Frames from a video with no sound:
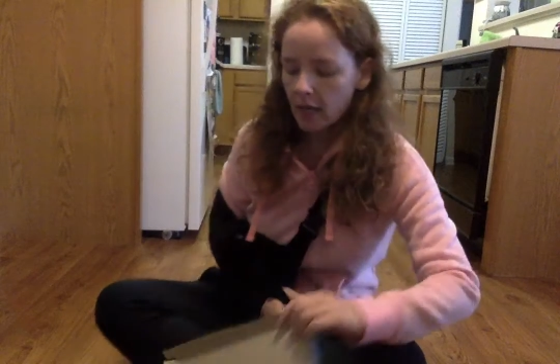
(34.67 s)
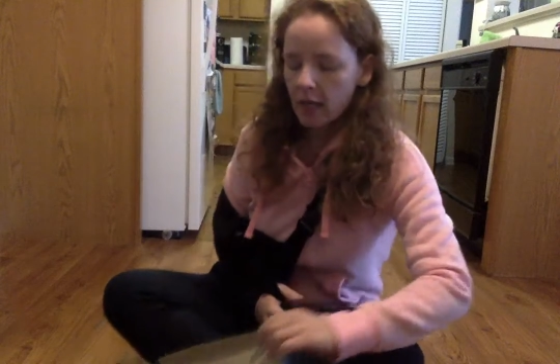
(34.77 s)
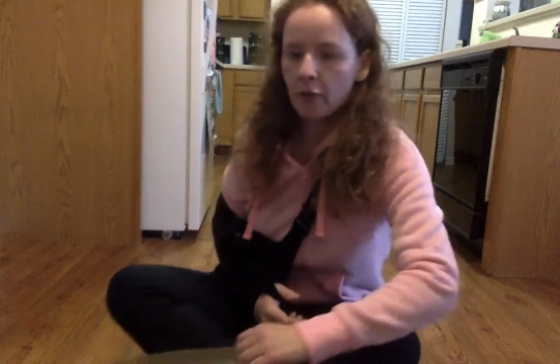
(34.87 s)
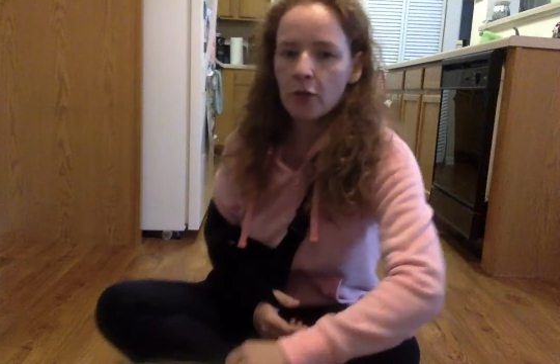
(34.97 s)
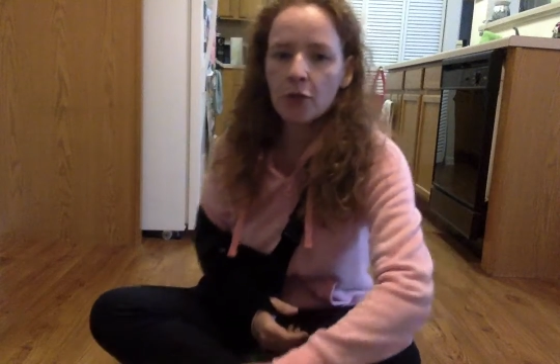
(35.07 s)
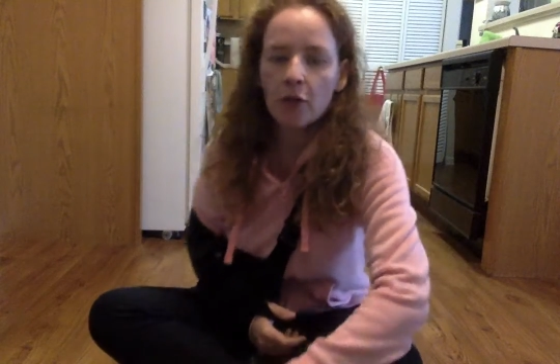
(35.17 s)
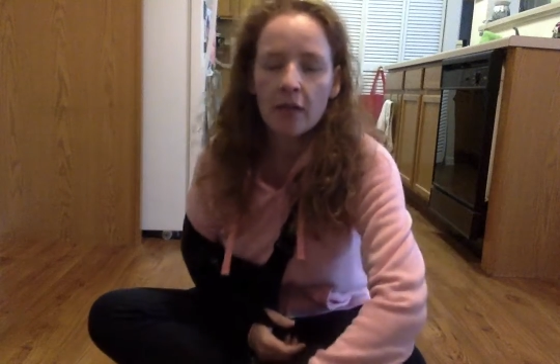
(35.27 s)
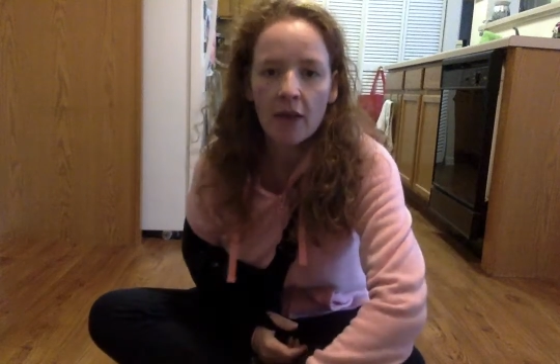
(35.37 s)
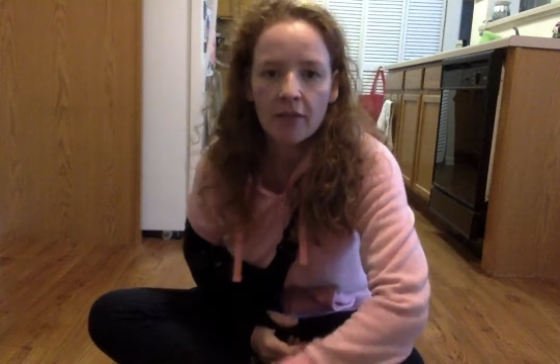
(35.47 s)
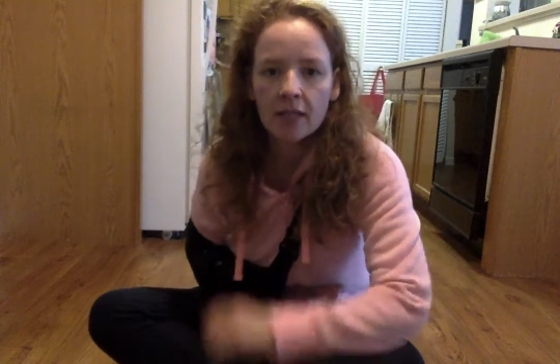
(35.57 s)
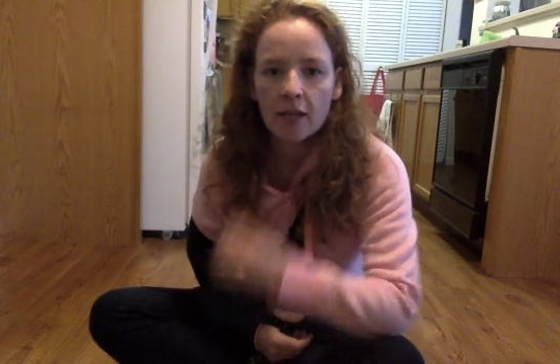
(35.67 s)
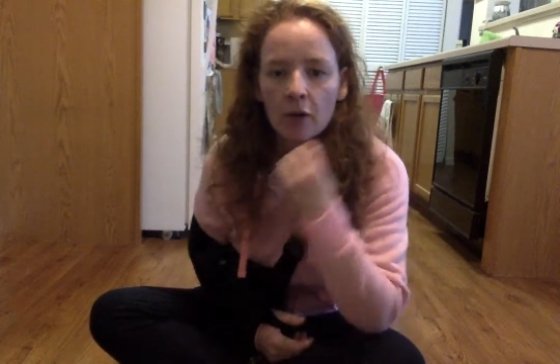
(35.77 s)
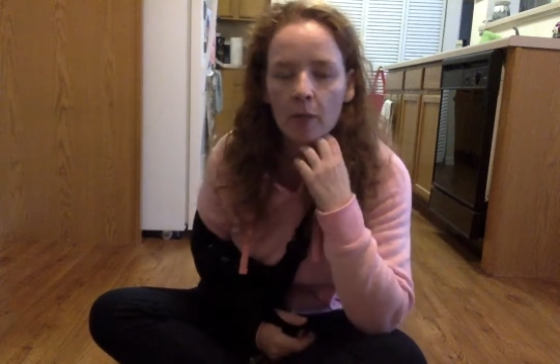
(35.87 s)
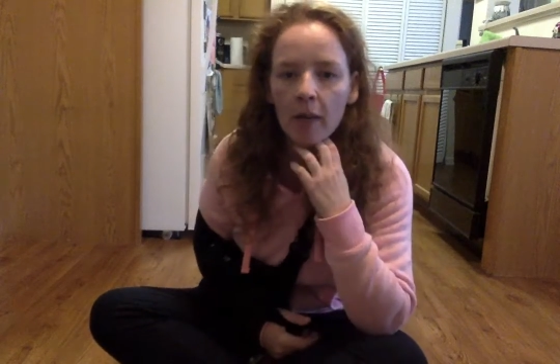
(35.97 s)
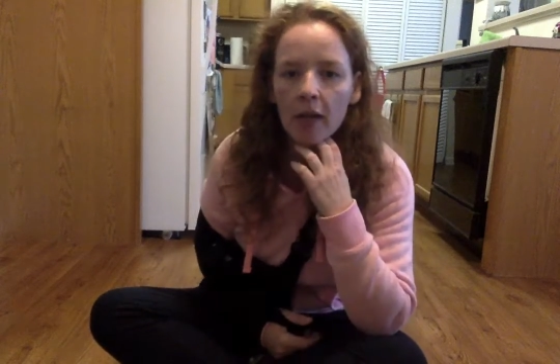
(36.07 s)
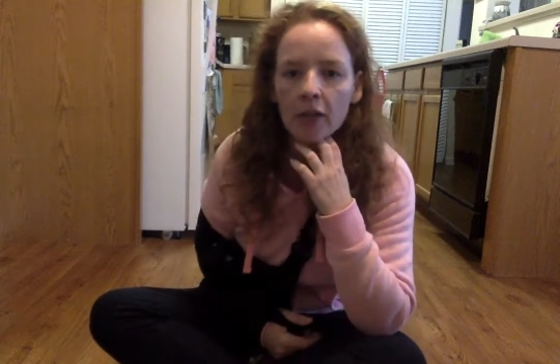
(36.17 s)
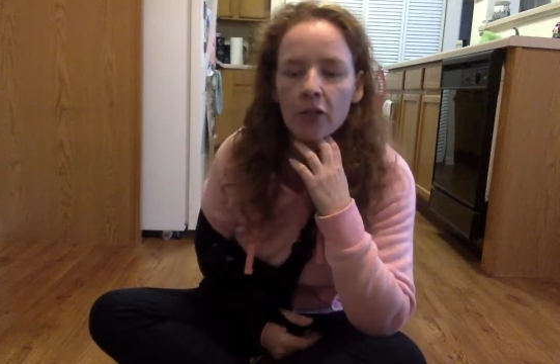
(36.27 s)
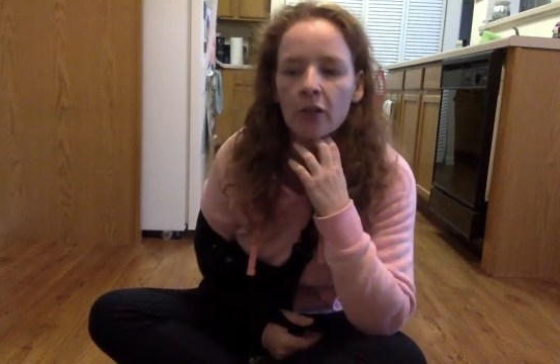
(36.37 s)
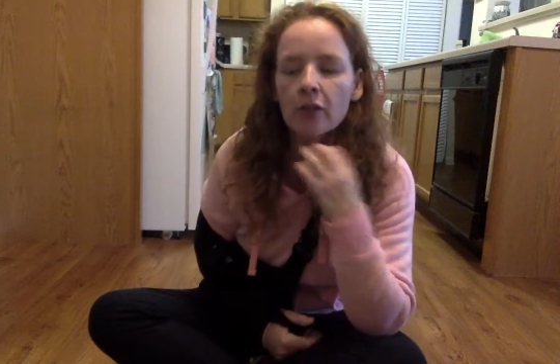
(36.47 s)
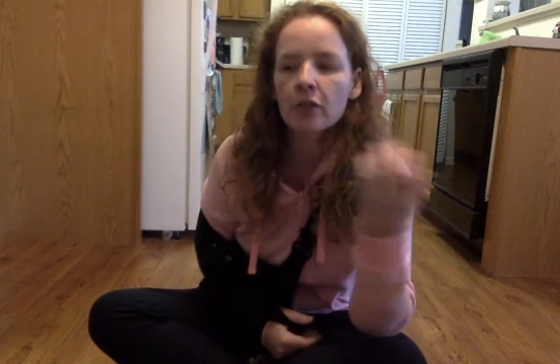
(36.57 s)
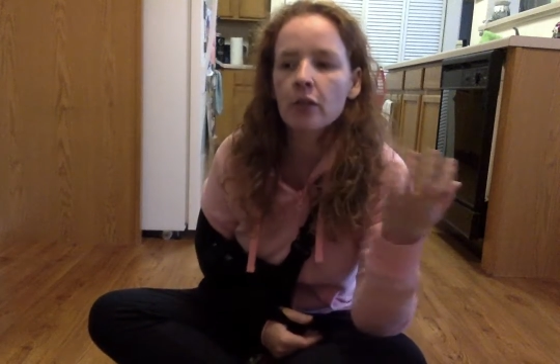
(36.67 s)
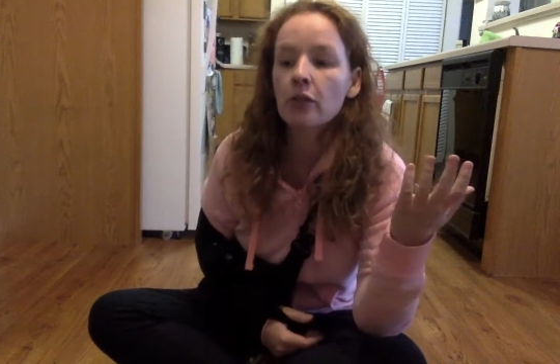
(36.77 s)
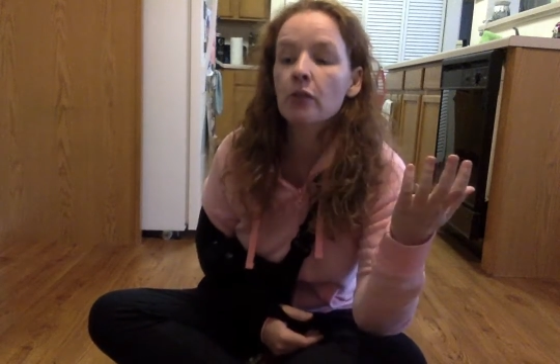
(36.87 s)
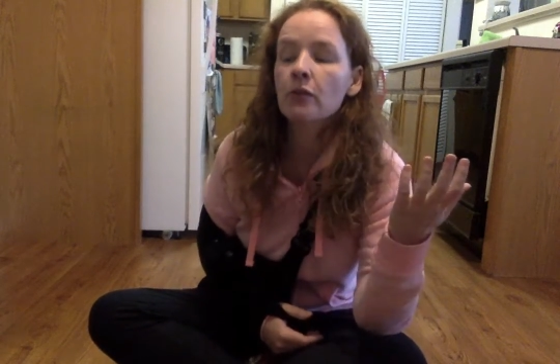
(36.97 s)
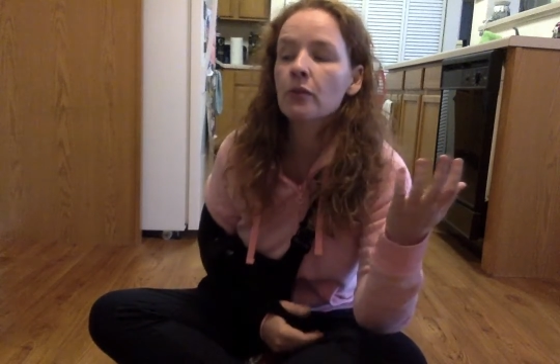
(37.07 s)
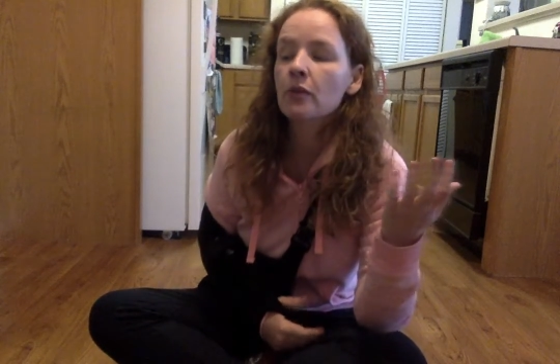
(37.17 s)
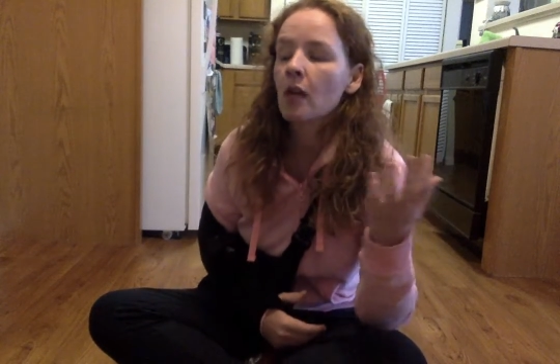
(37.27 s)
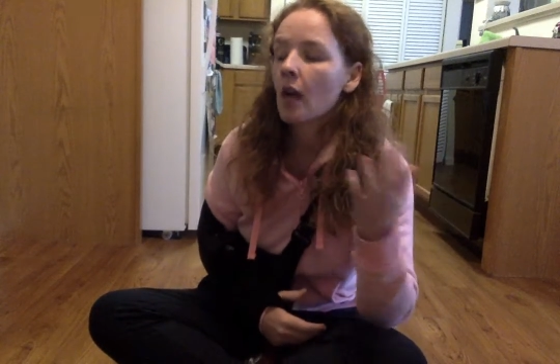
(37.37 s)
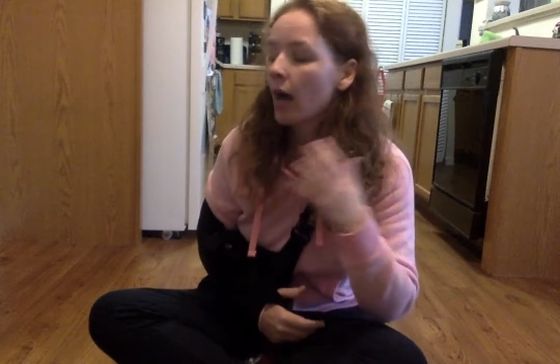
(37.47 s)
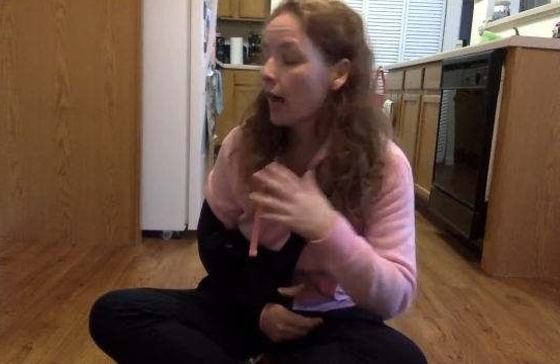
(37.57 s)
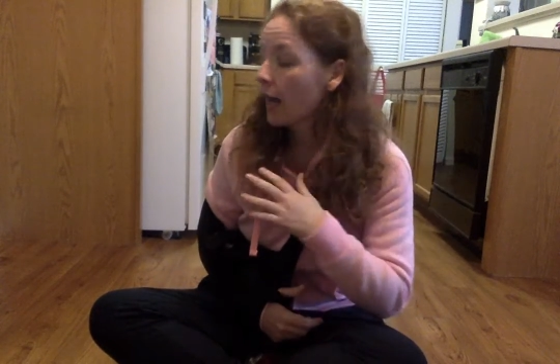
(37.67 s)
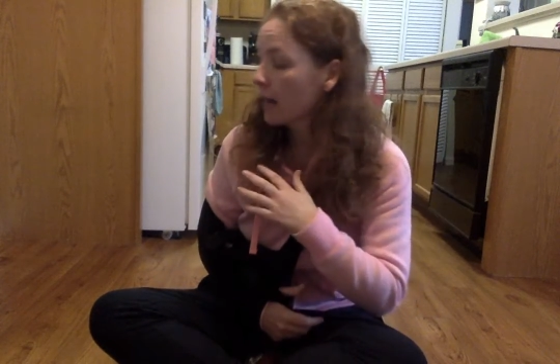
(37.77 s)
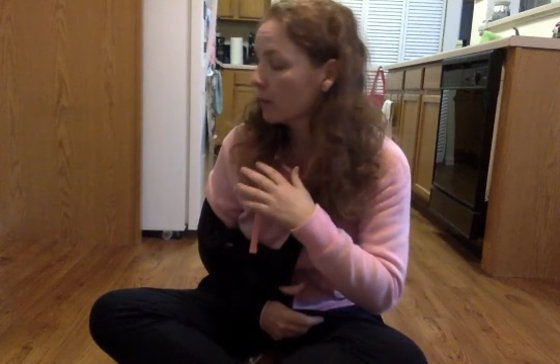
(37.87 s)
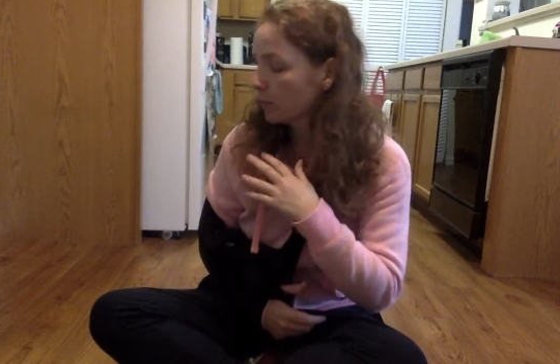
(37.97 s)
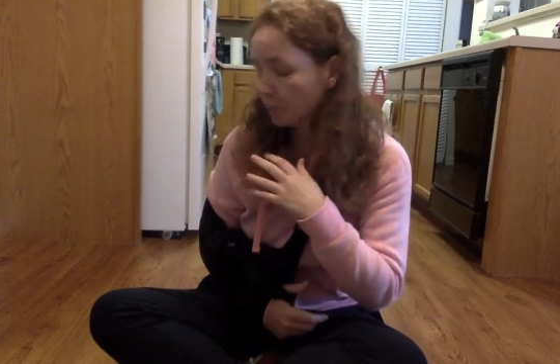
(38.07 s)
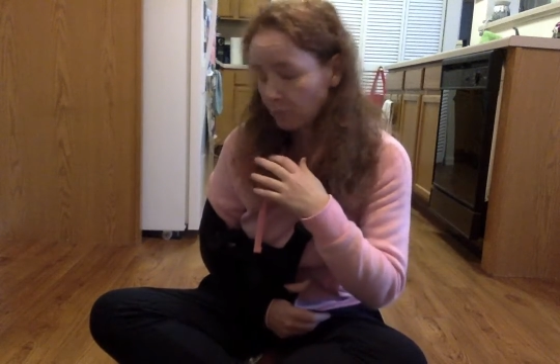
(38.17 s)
If you don't have a cereal box, you could also use um,